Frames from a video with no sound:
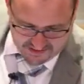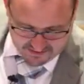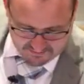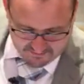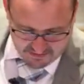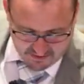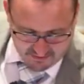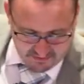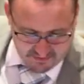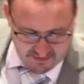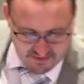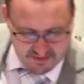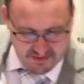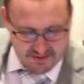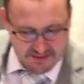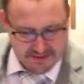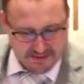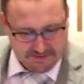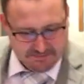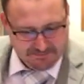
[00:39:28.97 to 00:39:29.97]
to get
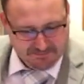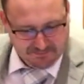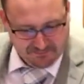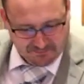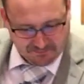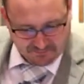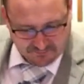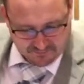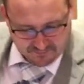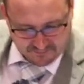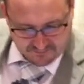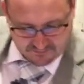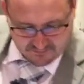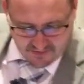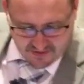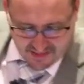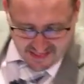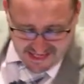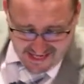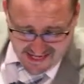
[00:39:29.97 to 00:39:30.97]
though.
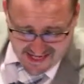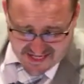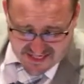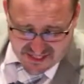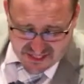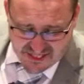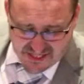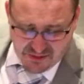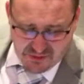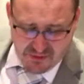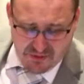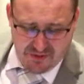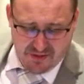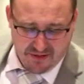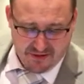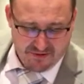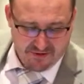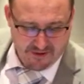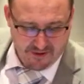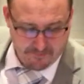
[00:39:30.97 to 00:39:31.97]
And
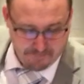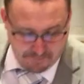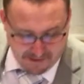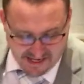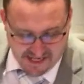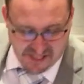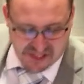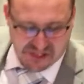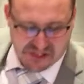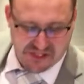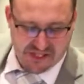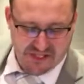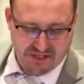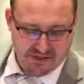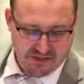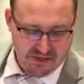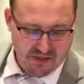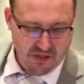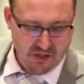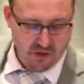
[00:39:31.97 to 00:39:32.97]
to the
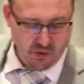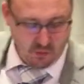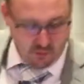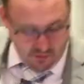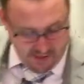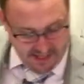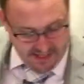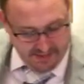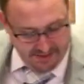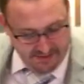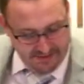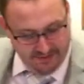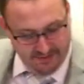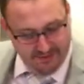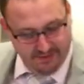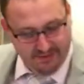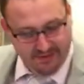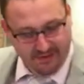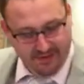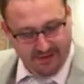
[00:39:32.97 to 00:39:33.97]
patient
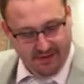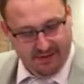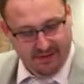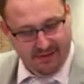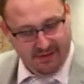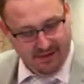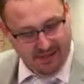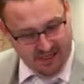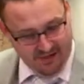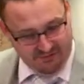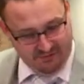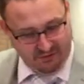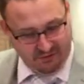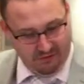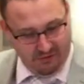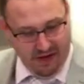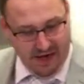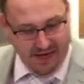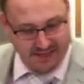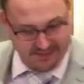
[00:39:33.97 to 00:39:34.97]
waiting of
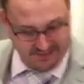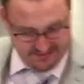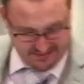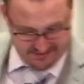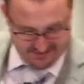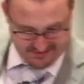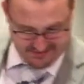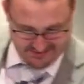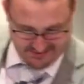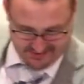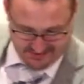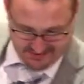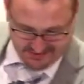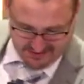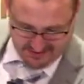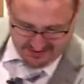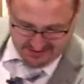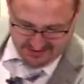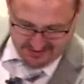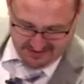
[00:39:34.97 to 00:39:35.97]
Christ.
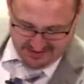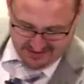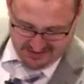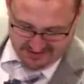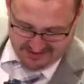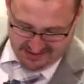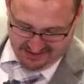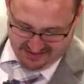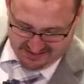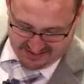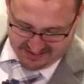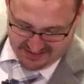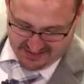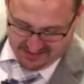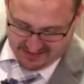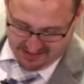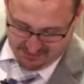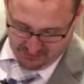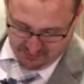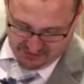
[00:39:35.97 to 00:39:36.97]
Now listen, I'm
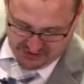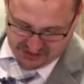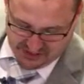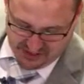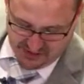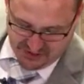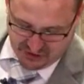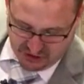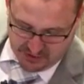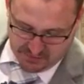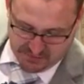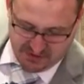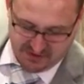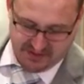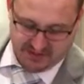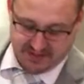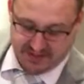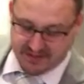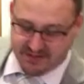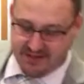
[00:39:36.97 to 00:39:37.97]
going to read you another scripture.
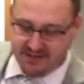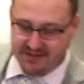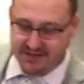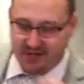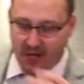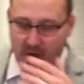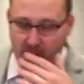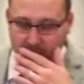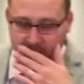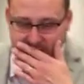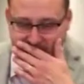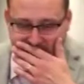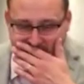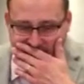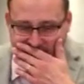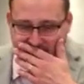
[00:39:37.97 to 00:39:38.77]
This is in Psalms,